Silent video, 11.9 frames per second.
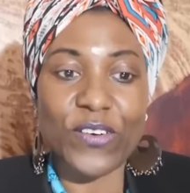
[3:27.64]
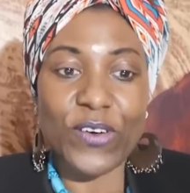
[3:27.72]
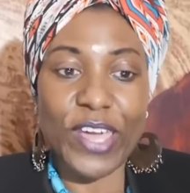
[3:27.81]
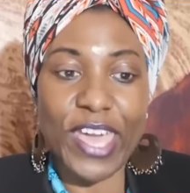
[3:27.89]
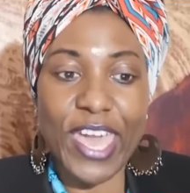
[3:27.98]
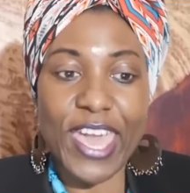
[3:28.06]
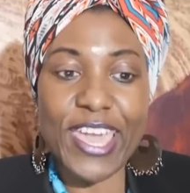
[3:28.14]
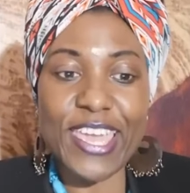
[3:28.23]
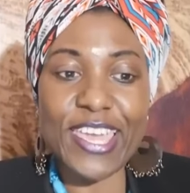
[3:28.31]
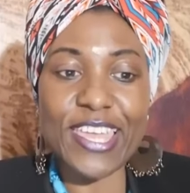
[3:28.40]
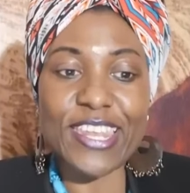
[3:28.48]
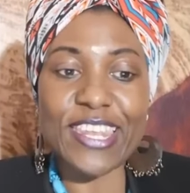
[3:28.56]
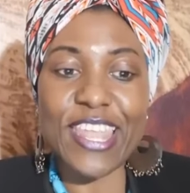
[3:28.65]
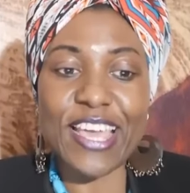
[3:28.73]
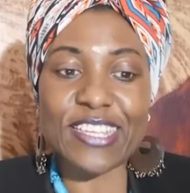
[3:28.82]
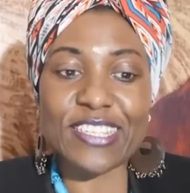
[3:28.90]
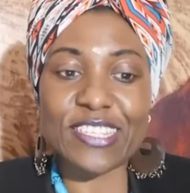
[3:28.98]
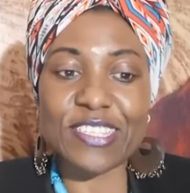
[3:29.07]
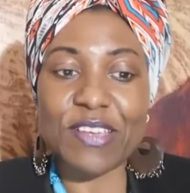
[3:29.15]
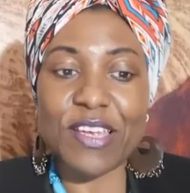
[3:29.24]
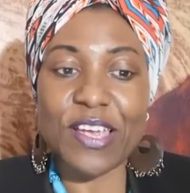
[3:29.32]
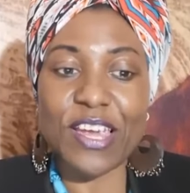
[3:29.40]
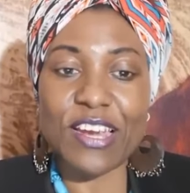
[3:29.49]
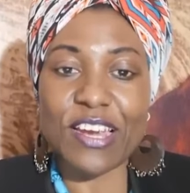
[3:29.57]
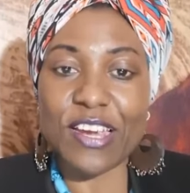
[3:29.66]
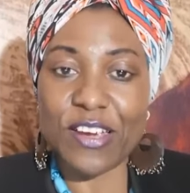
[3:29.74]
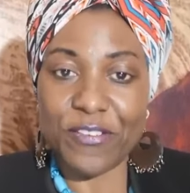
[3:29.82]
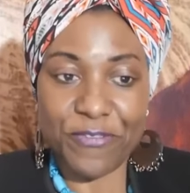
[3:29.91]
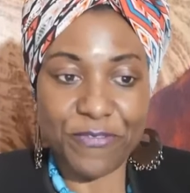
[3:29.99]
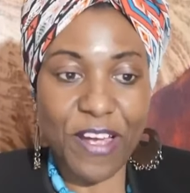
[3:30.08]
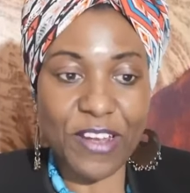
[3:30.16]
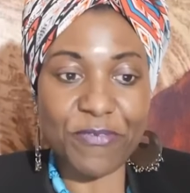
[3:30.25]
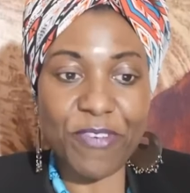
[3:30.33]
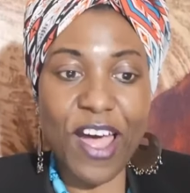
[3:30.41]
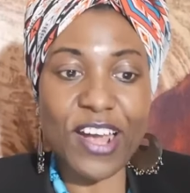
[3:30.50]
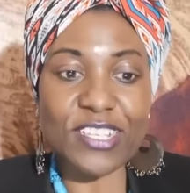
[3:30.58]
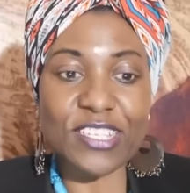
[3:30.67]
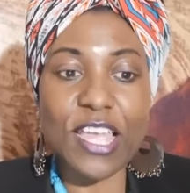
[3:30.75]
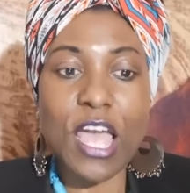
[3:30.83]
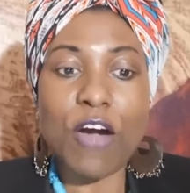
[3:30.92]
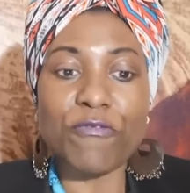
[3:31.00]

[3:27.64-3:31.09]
Okay, next fun fact.